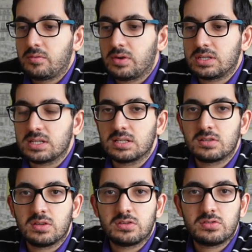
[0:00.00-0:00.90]
Fantastic.
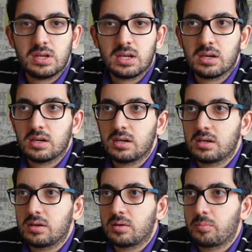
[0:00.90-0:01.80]
So the
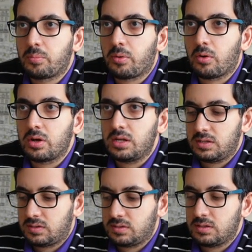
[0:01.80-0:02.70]
trigger
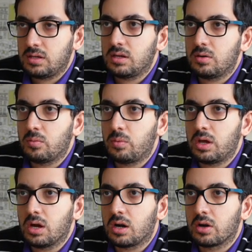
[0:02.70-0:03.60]
point
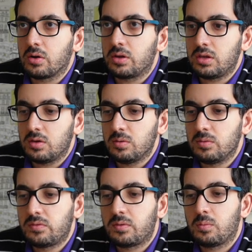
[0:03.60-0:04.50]
we are going to
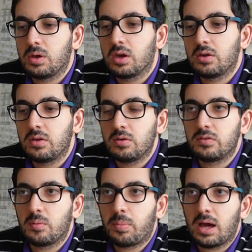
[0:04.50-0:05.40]
use, we're going to
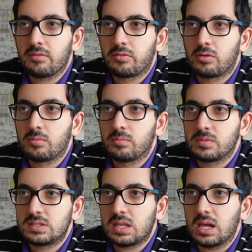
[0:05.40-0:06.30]
use the platform
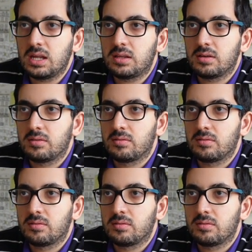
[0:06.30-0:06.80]
state,